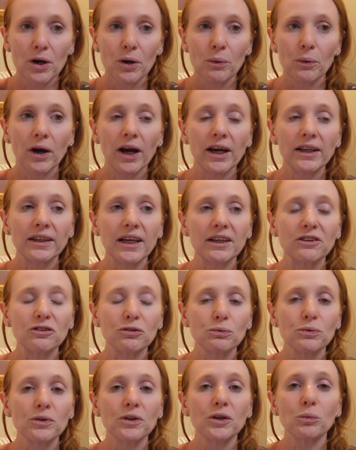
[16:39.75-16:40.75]
where I like
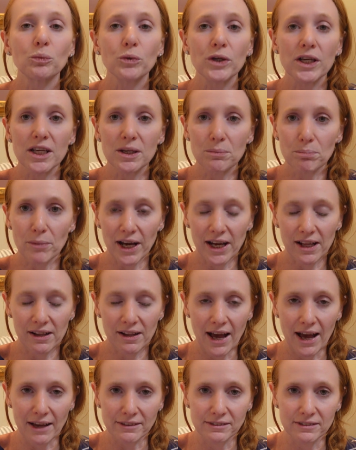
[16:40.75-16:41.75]
to really read my
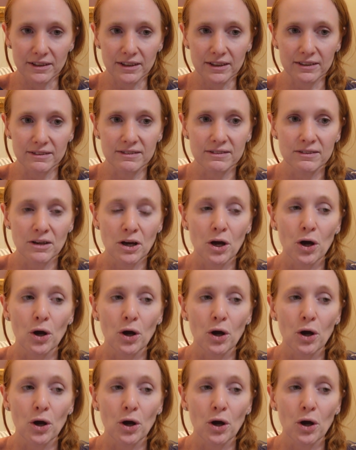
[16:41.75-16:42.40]
classics.